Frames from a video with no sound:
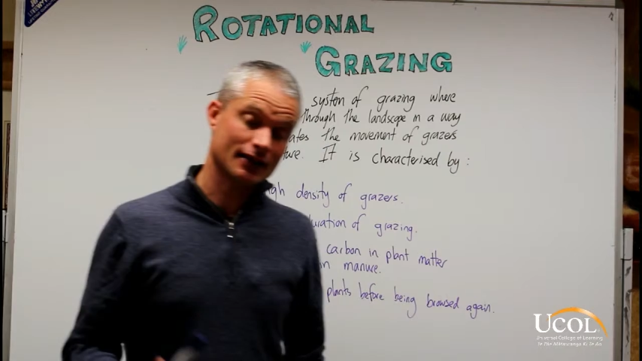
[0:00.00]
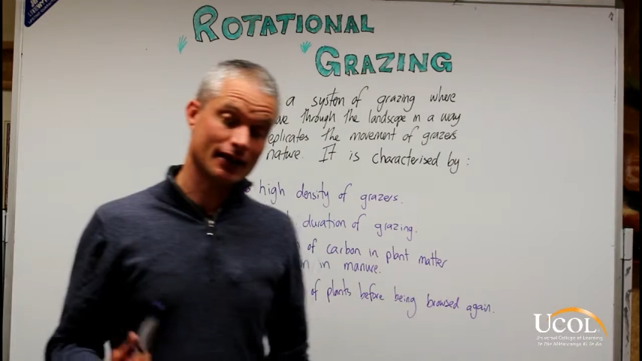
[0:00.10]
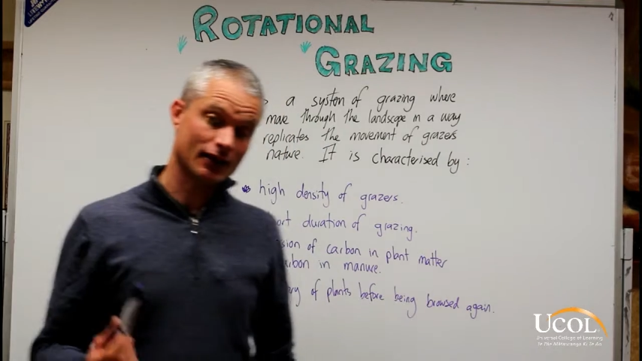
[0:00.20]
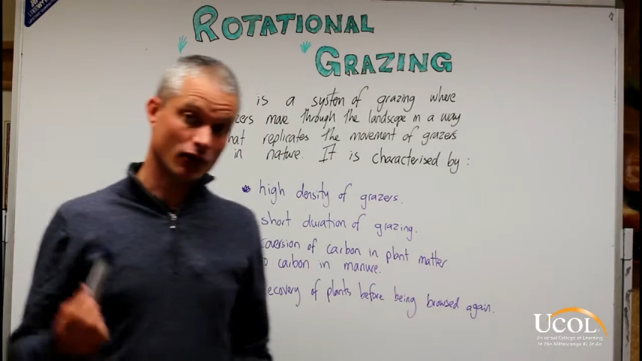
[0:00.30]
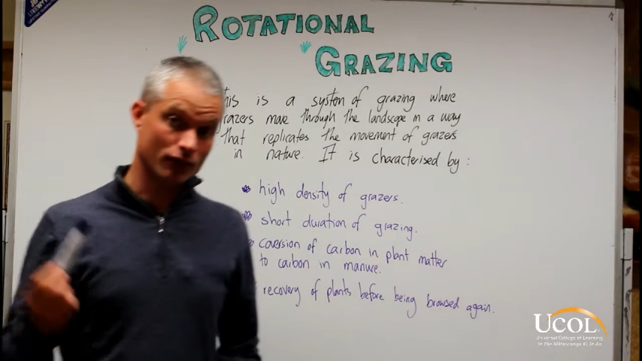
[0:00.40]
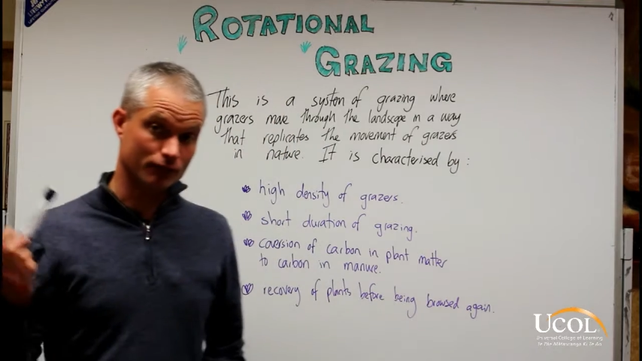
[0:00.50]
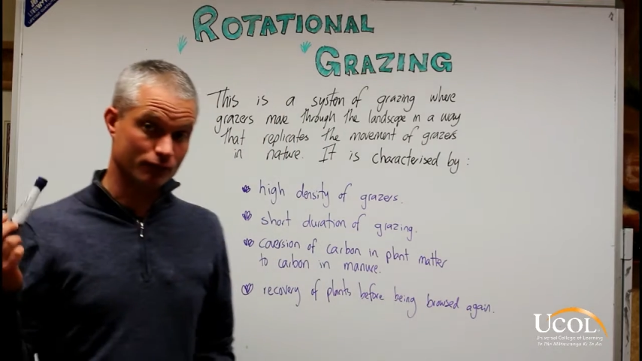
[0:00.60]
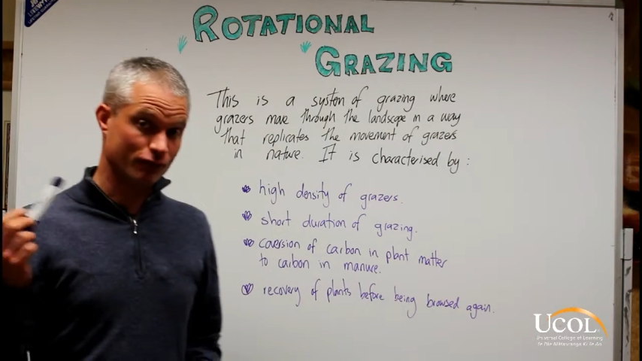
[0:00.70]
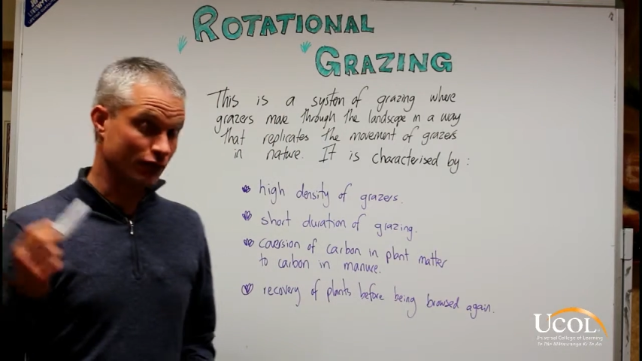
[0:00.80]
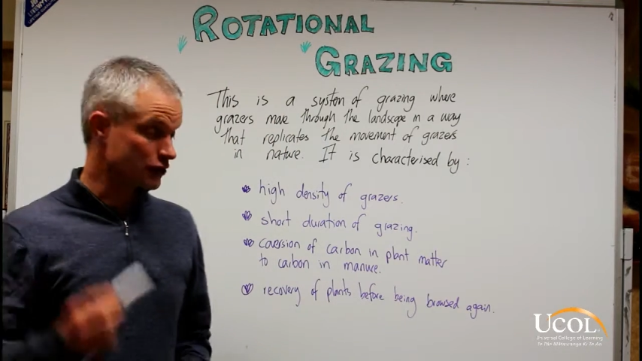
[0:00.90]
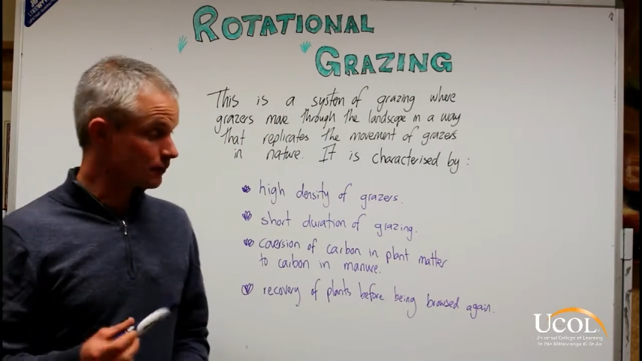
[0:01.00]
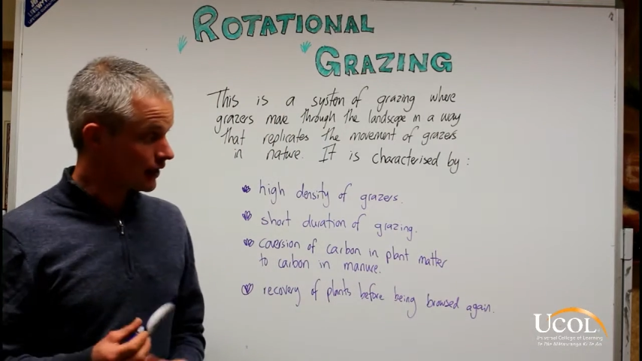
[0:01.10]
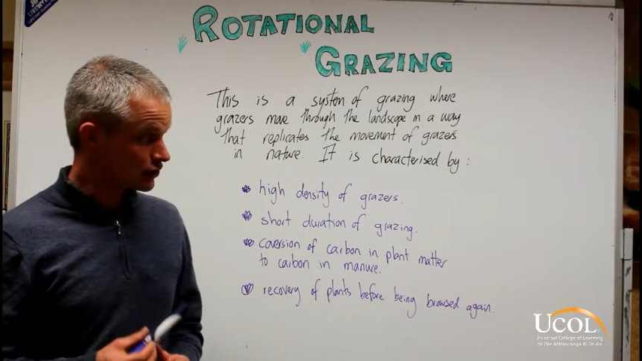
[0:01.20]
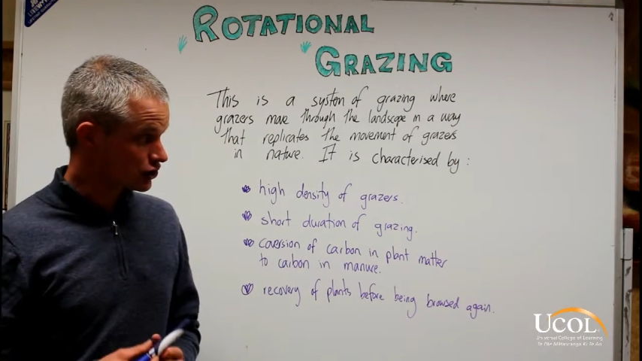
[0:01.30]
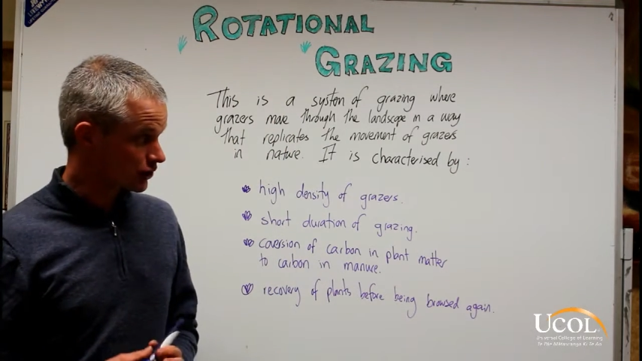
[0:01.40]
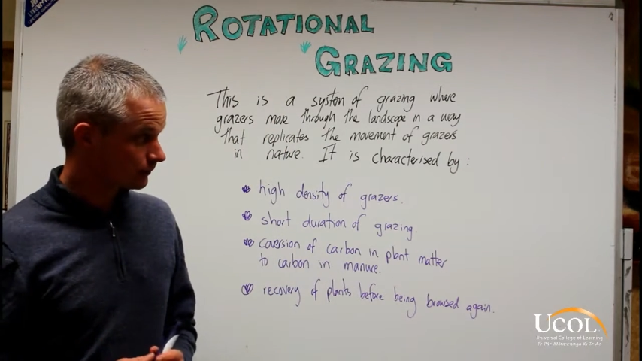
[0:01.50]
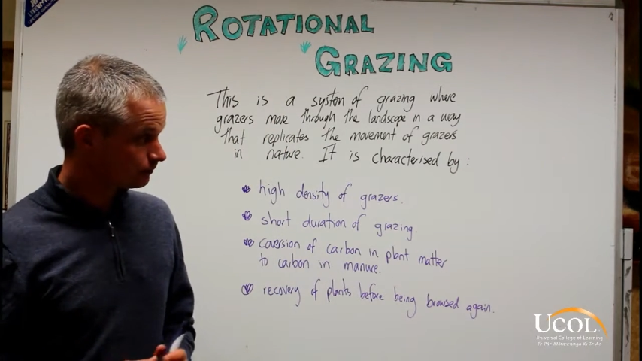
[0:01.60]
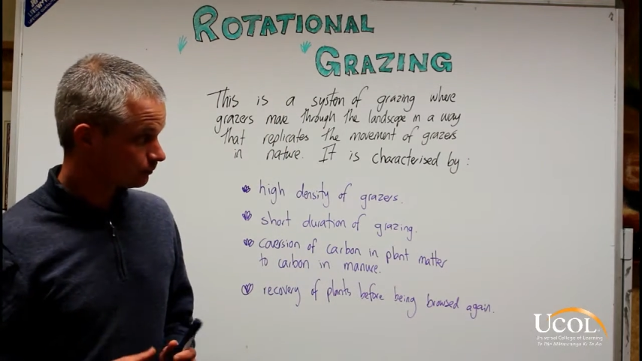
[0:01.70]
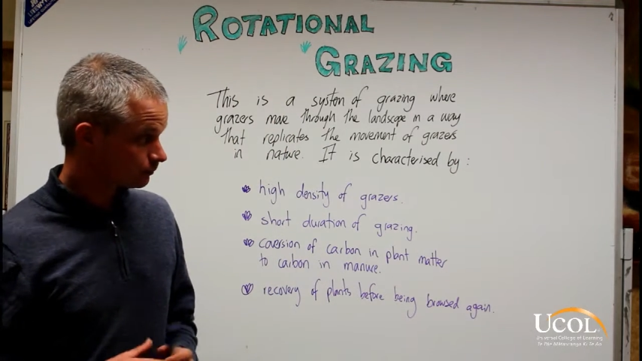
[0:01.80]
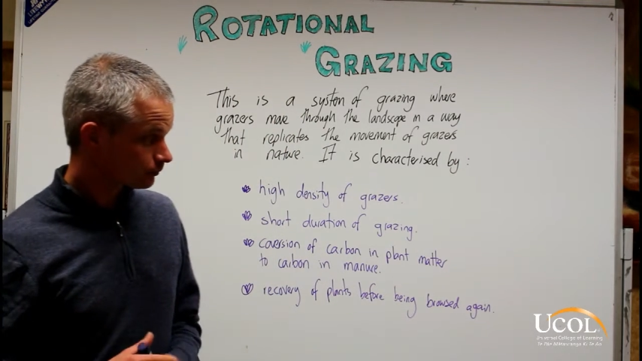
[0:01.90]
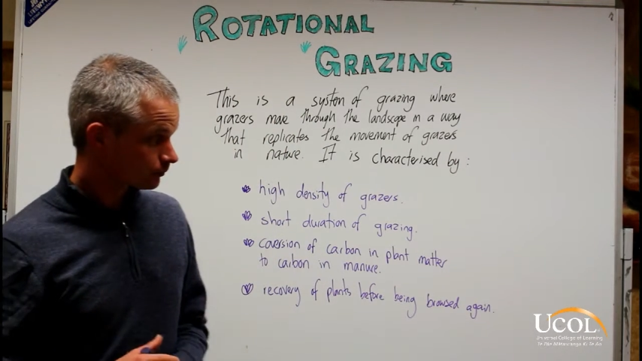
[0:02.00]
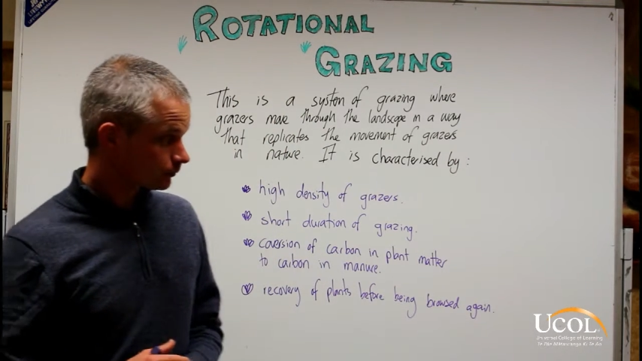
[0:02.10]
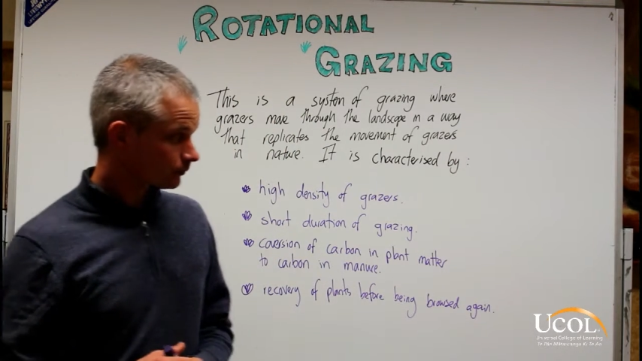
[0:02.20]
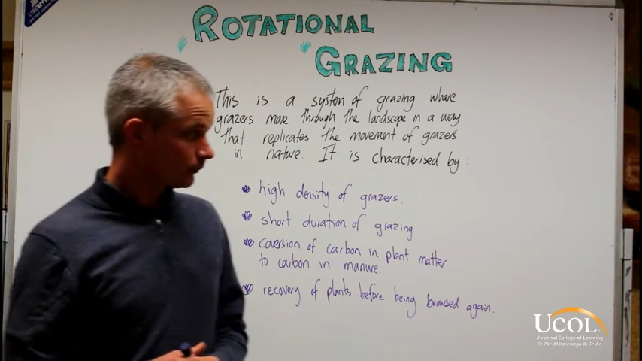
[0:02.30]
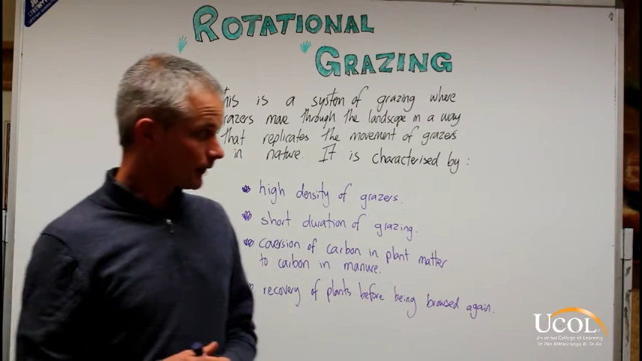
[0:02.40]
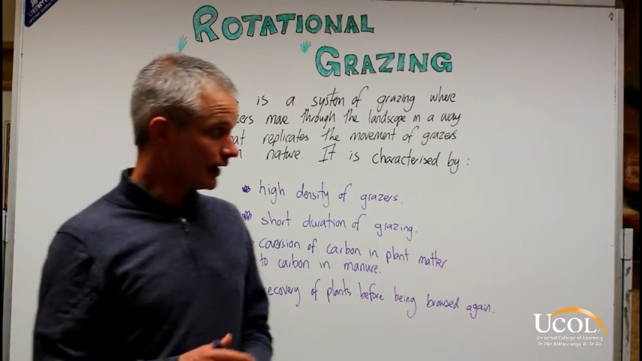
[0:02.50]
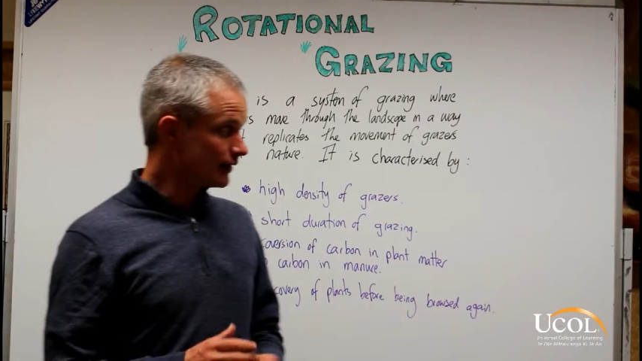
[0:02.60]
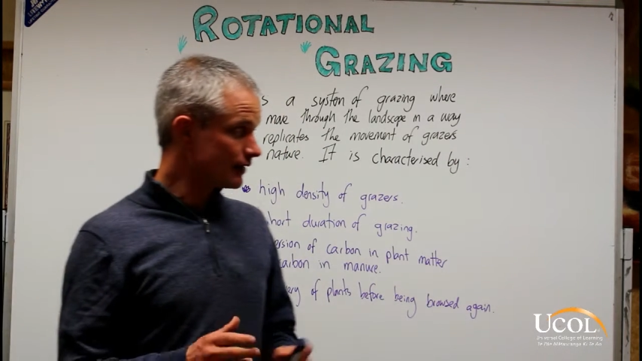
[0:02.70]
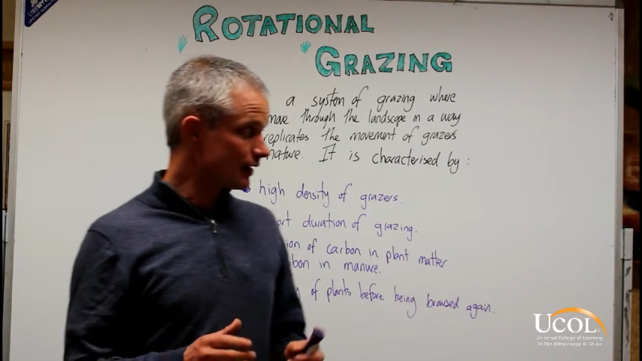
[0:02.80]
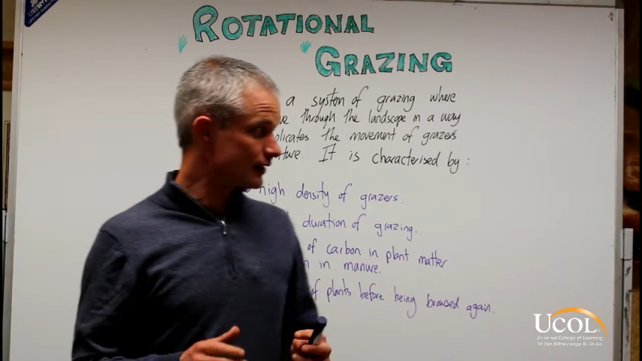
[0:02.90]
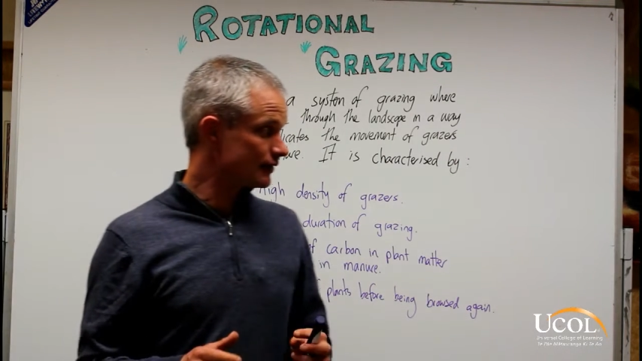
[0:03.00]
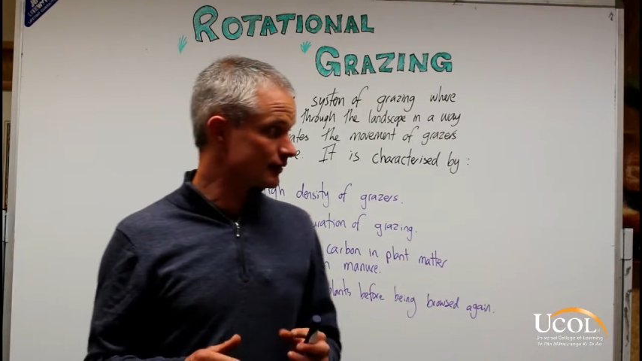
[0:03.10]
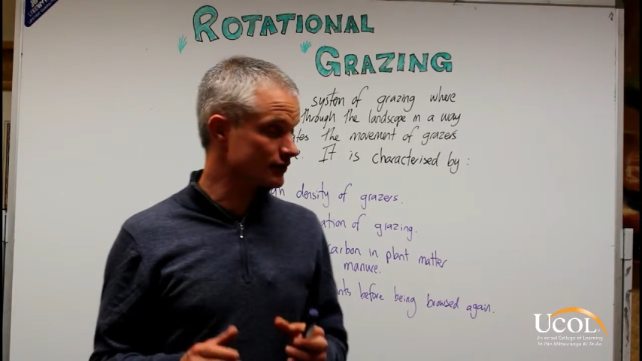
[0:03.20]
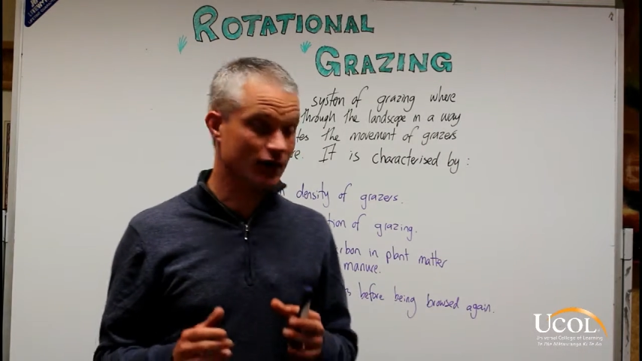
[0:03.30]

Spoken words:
they are on fresh pasture, and the